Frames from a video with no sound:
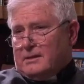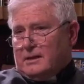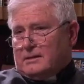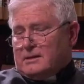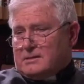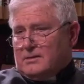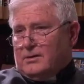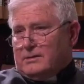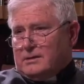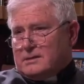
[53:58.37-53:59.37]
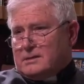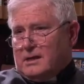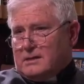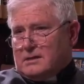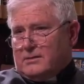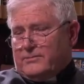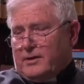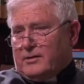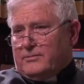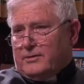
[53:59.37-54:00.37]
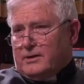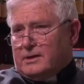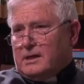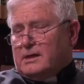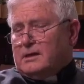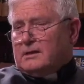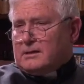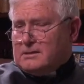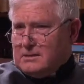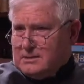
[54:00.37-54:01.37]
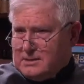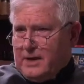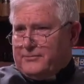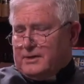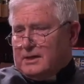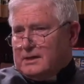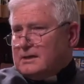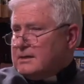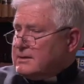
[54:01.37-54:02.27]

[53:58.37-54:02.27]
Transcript: that they saw this as a very, very definite